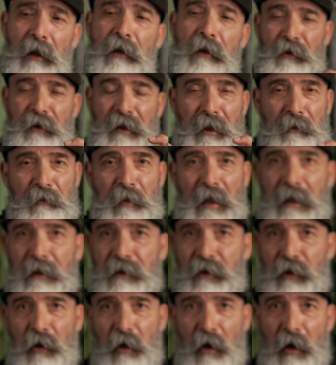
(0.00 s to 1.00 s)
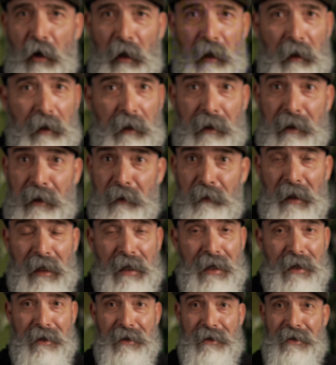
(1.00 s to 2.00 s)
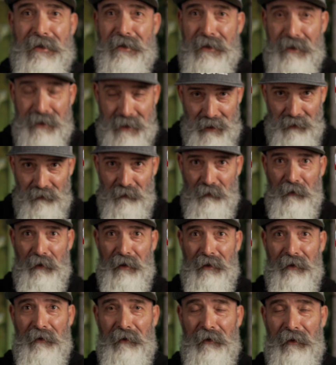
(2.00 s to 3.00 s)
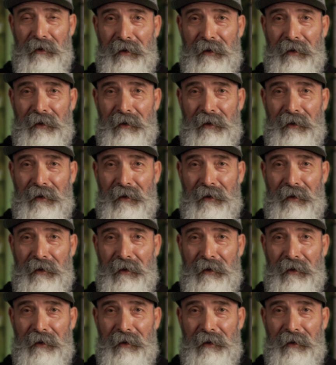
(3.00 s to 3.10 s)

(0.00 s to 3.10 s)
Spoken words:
Stick baits come in different